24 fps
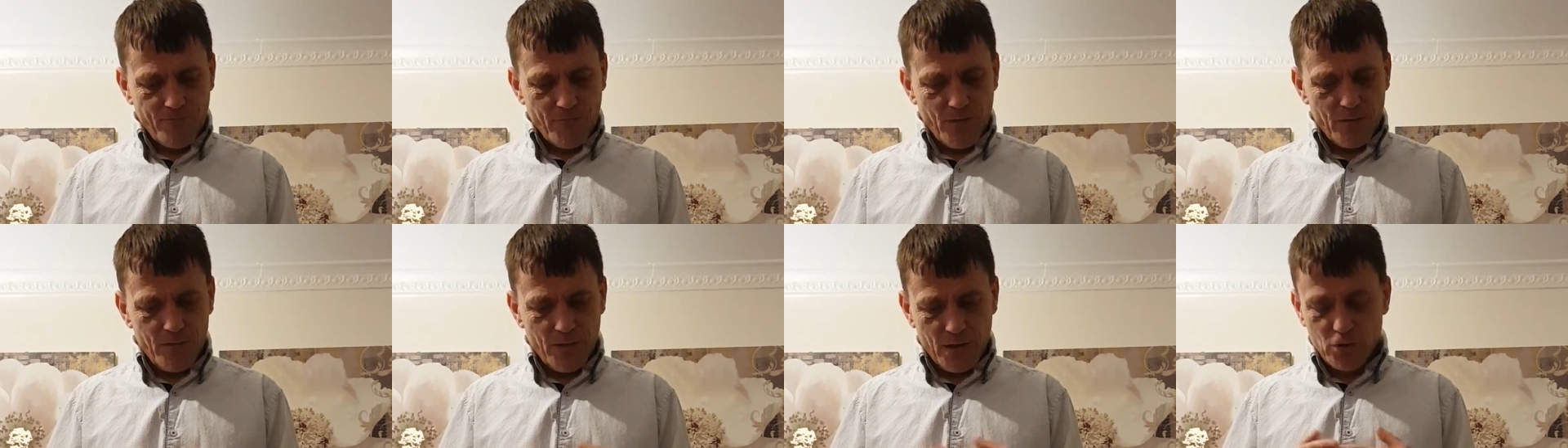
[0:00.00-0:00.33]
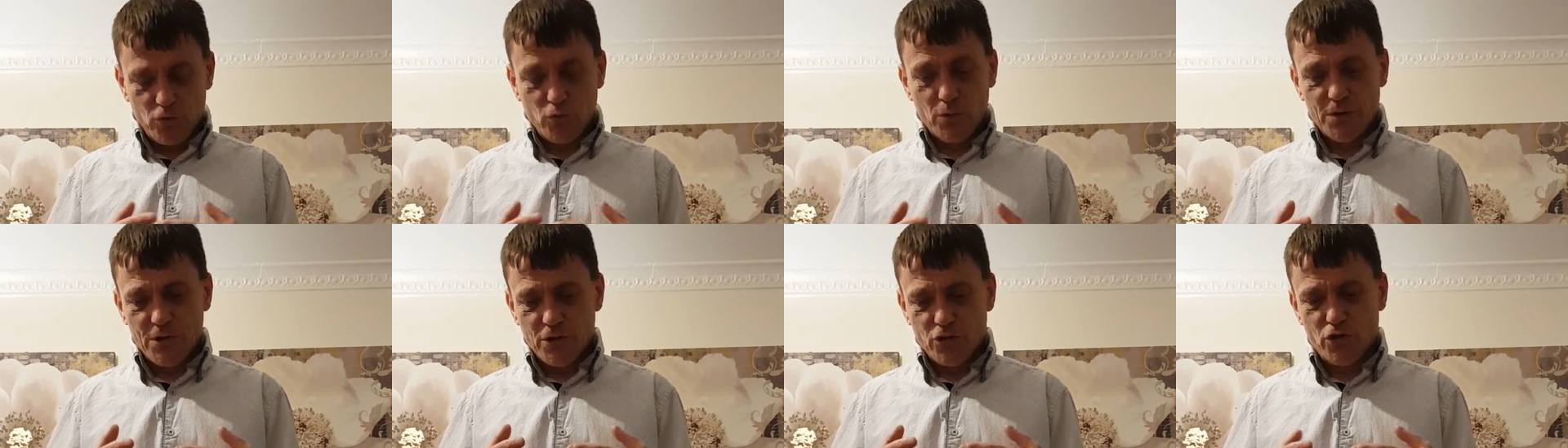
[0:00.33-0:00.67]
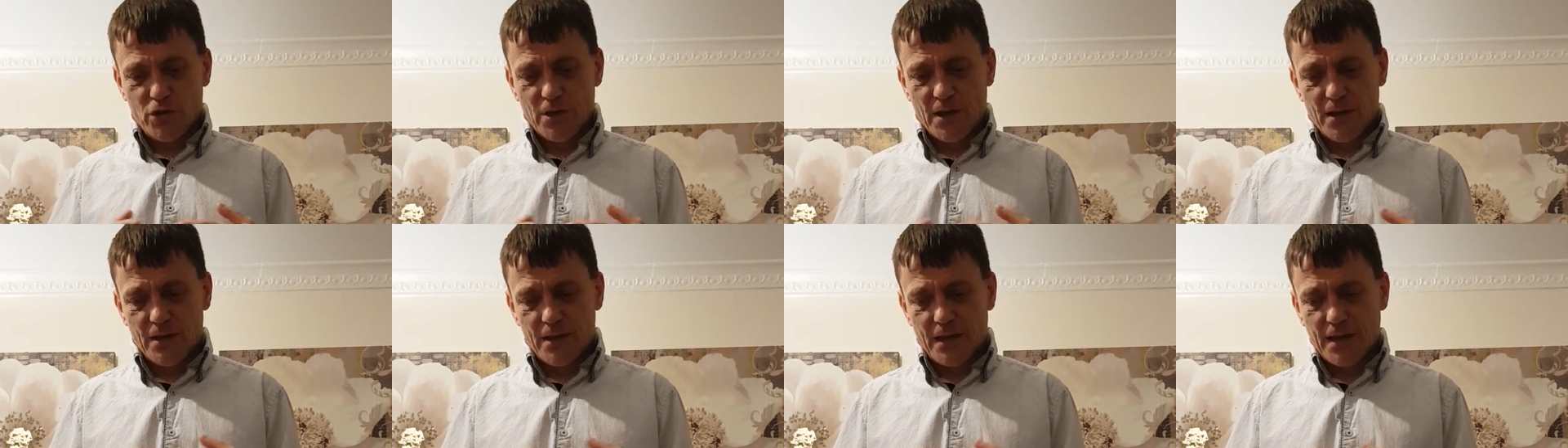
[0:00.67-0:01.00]
That's where the
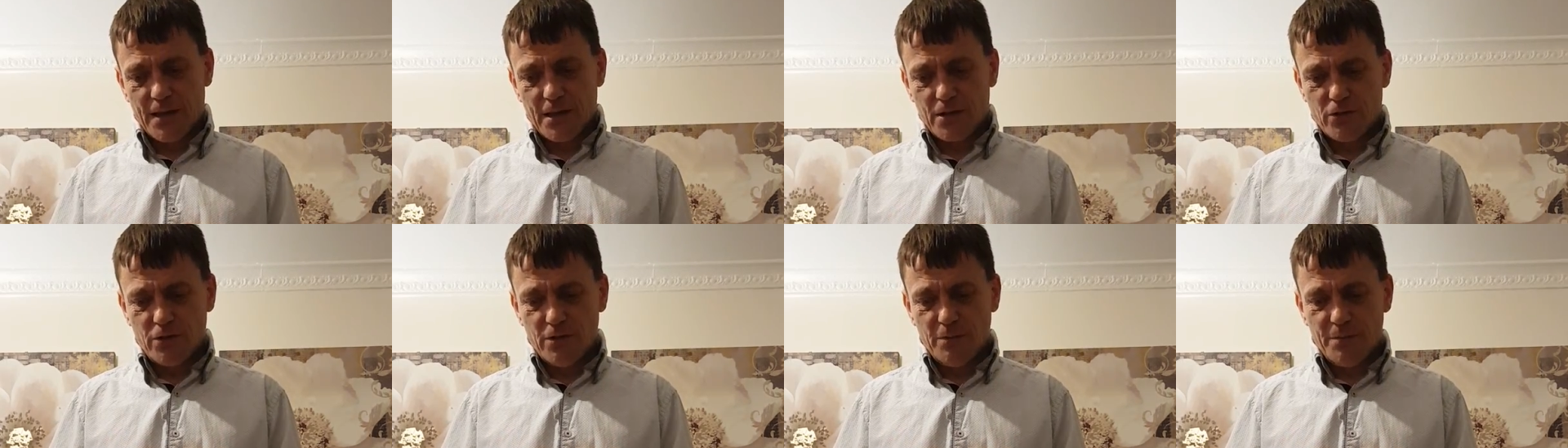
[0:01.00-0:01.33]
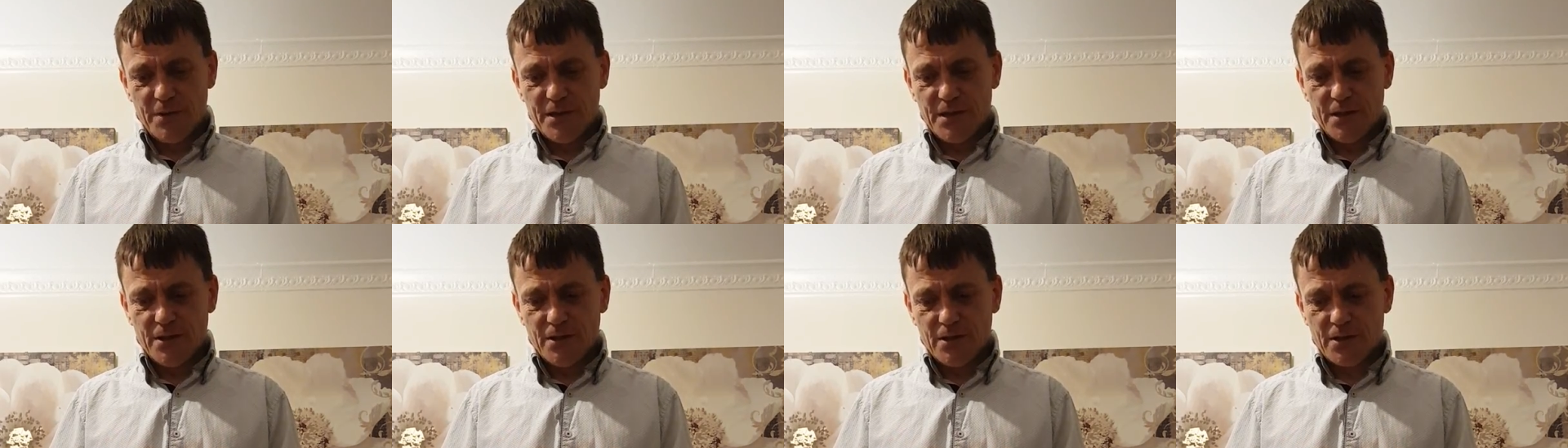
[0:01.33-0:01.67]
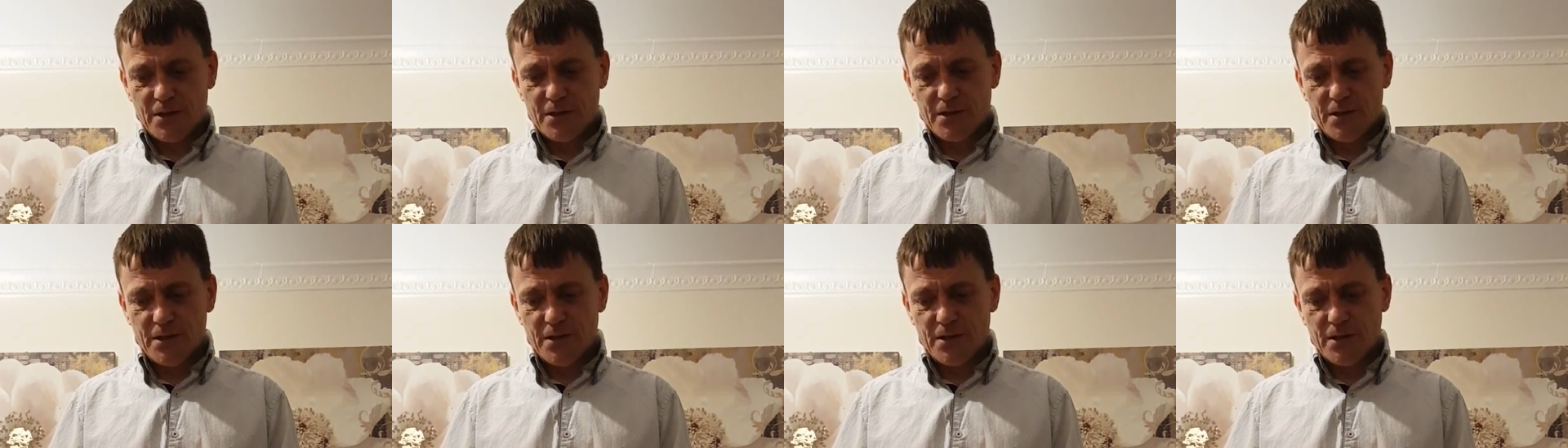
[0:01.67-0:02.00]
child actually begins
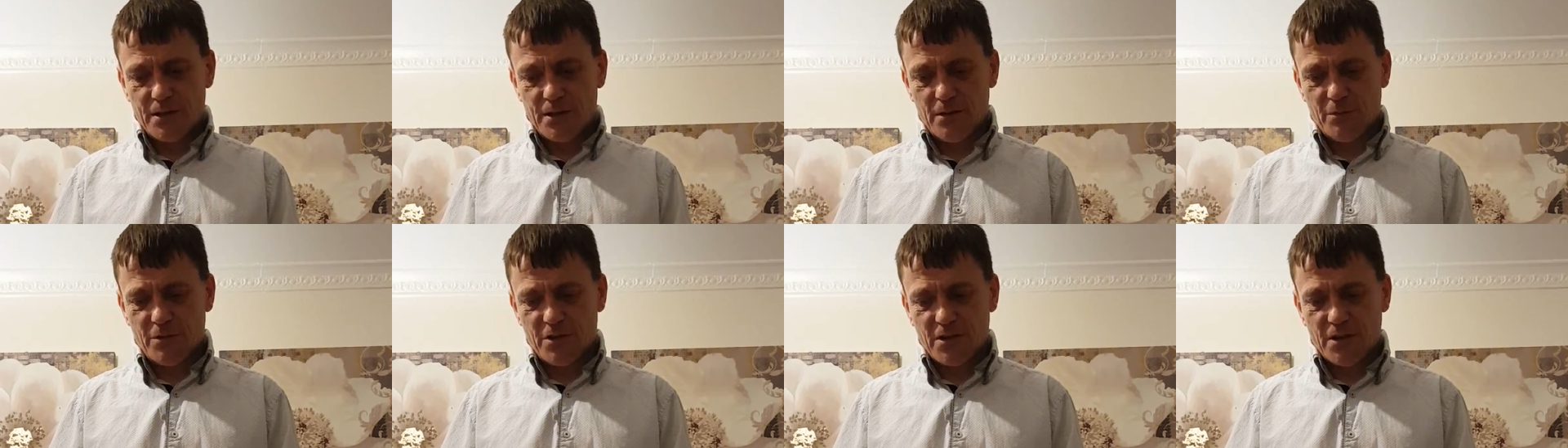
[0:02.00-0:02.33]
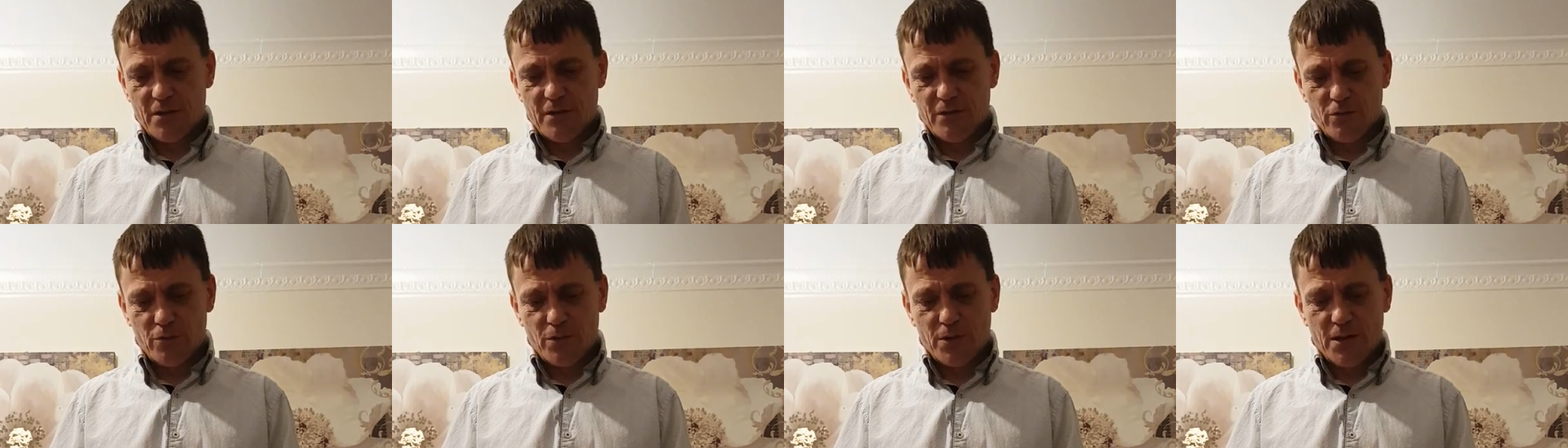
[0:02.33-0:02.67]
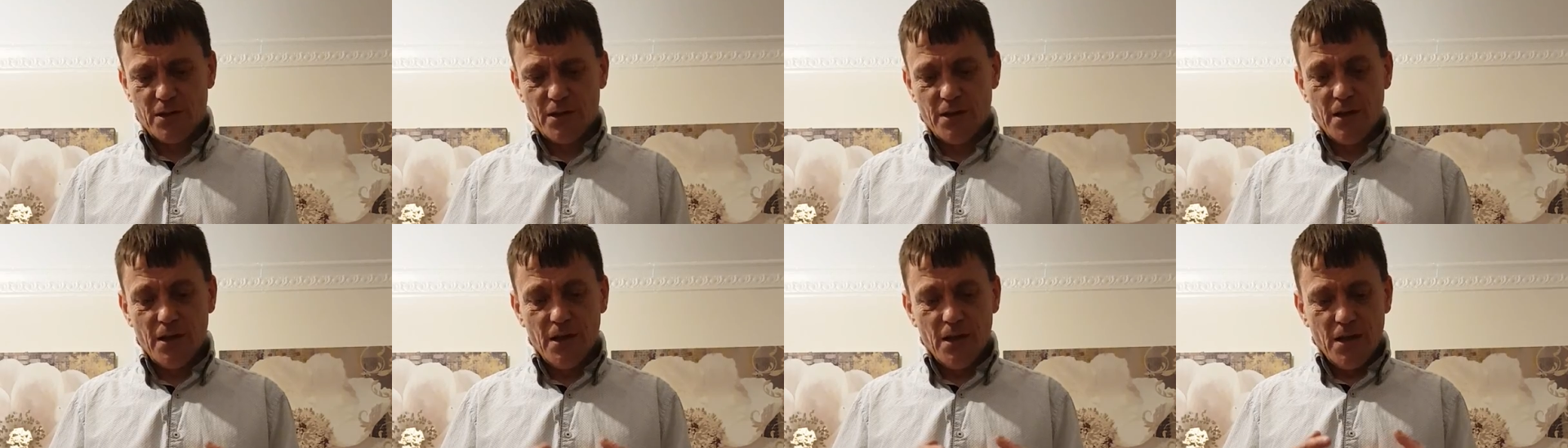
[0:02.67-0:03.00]
to think to themselves,
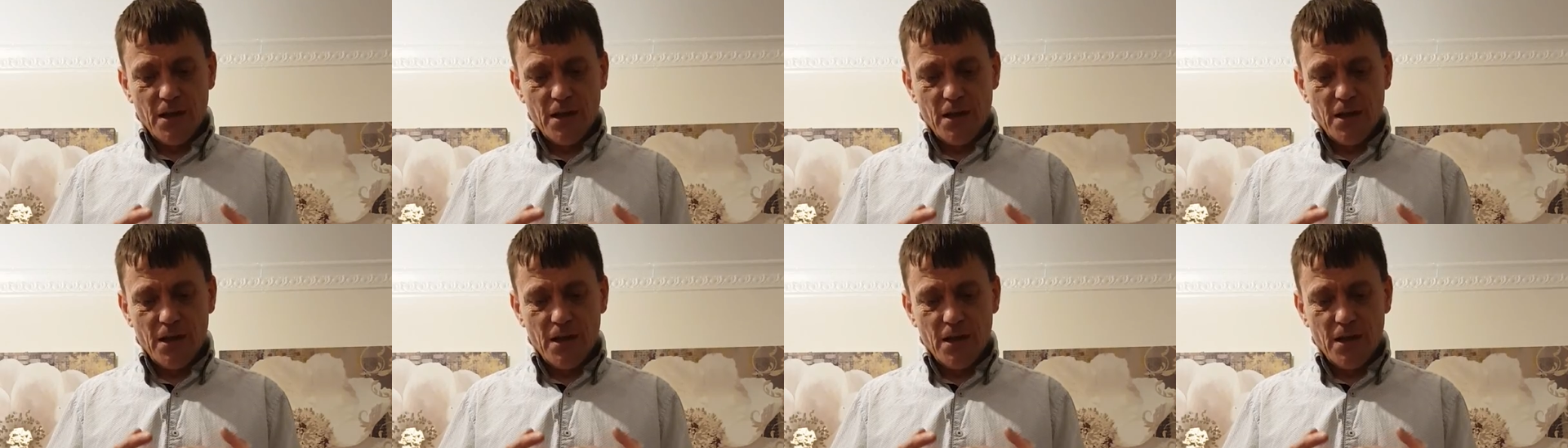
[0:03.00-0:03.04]
well,